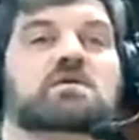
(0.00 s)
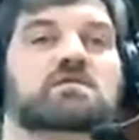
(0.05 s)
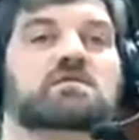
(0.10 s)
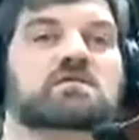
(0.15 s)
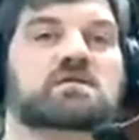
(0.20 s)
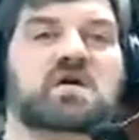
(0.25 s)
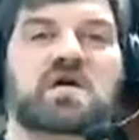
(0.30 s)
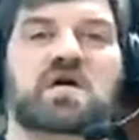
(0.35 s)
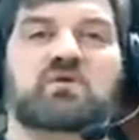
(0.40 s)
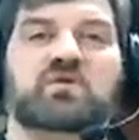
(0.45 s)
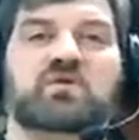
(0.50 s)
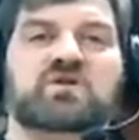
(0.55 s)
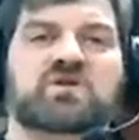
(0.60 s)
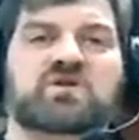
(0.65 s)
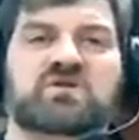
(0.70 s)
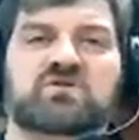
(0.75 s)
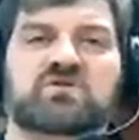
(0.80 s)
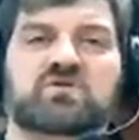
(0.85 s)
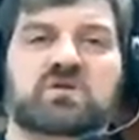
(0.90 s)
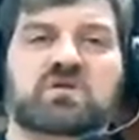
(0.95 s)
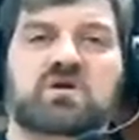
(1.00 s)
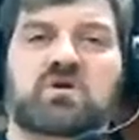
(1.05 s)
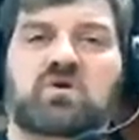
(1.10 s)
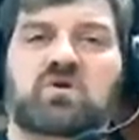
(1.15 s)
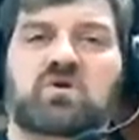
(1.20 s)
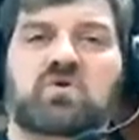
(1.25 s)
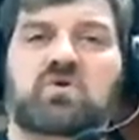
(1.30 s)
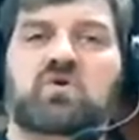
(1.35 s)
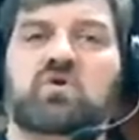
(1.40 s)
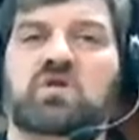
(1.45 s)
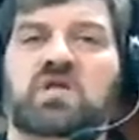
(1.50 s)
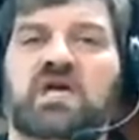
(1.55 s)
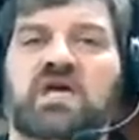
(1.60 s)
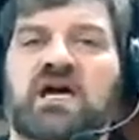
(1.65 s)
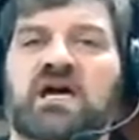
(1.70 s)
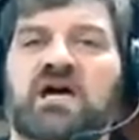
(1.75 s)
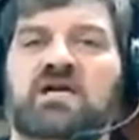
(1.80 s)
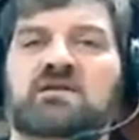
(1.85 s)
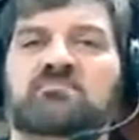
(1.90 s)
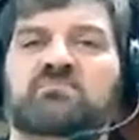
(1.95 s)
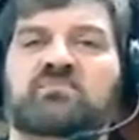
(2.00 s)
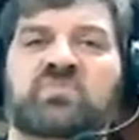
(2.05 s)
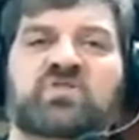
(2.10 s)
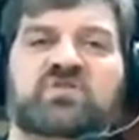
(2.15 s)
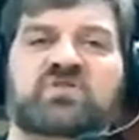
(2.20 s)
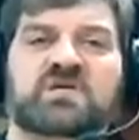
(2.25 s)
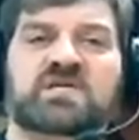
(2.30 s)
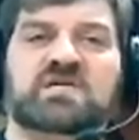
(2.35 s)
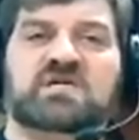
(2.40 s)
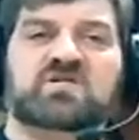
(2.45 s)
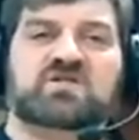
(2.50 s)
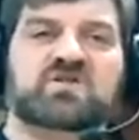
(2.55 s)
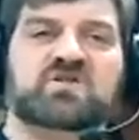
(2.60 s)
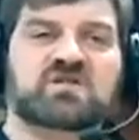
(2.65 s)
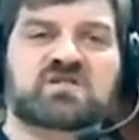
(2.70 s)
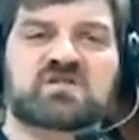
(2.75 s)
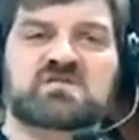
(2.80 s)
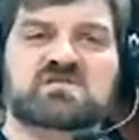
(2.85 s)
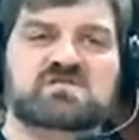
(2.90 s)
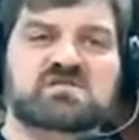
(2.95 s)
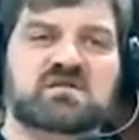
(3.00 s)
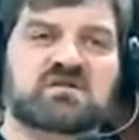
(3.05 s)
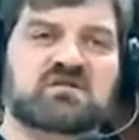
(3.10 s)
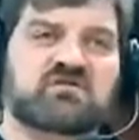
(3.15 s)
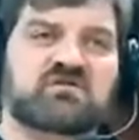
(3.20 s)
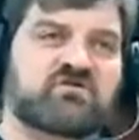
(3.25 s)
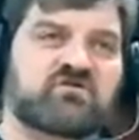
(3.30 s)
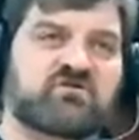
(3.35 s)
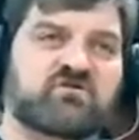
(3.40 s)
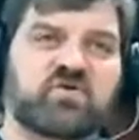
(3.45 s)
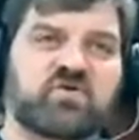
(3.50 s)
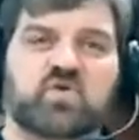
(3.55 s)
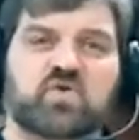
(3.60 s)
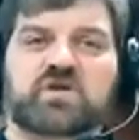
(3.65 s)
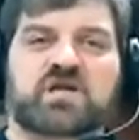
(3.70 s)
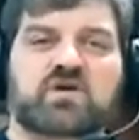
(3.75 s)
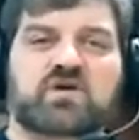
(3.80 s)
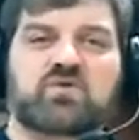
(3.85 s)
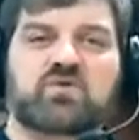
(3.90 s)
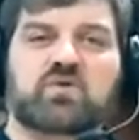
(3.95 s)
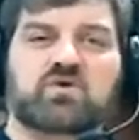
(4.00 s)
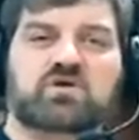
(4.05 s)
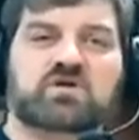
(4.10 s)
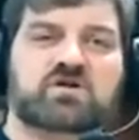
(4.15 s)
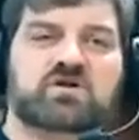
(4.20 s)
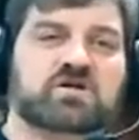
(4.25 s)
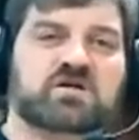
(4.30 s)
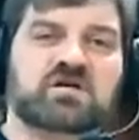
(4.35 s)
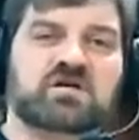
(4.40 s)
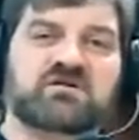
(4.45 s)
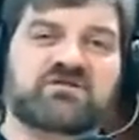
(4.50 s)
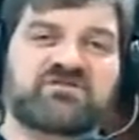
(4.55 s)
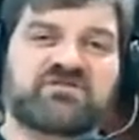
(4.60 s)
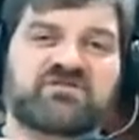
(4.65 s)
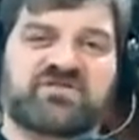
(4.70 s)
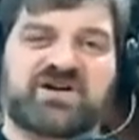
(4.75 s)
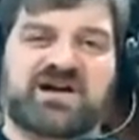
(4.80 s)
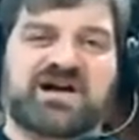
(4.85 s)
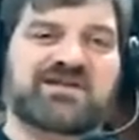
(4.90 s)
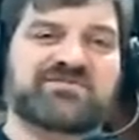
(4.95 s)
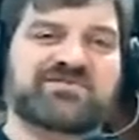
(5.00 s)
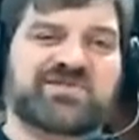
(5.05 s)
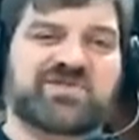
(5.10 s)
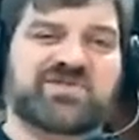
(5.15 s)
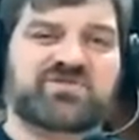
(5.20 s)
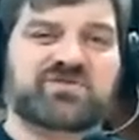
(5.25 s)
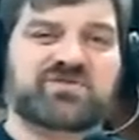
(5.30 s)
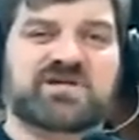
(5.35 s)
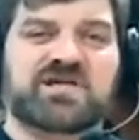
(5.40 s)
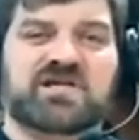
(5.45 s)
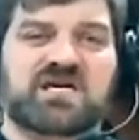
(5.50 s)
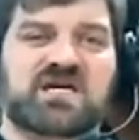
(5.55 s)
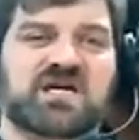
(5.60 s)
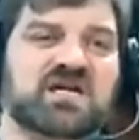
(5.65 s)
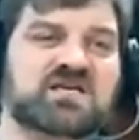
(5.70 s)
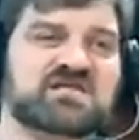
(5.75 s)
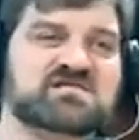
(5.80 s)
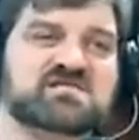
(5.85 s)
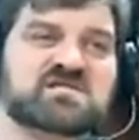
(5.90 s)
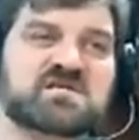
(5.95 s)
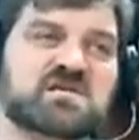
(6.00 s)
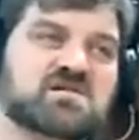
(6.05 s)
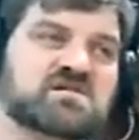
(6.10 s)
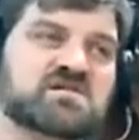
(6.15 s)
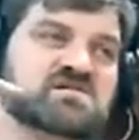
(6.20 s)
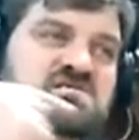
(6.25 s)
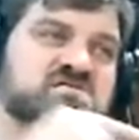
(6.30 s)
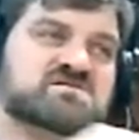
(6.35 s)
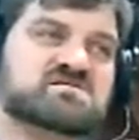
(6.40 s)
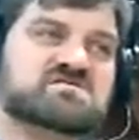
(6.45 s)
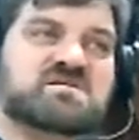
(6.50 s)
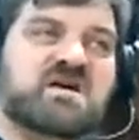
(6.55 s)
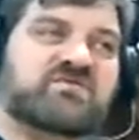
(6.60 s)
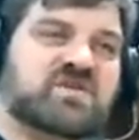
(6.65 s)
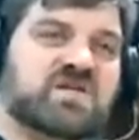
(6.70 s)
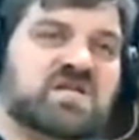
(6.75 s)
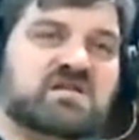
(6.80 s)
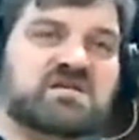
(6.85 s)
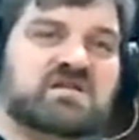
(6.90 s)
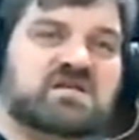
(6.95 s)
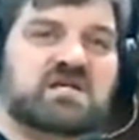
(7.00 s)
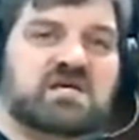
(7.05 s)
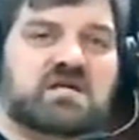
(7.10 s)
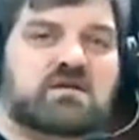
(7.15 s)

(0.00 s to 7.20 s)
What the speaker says: okay, I want you to drill a hole at 3 inches, 4 1/4, 5 3/8, 7 and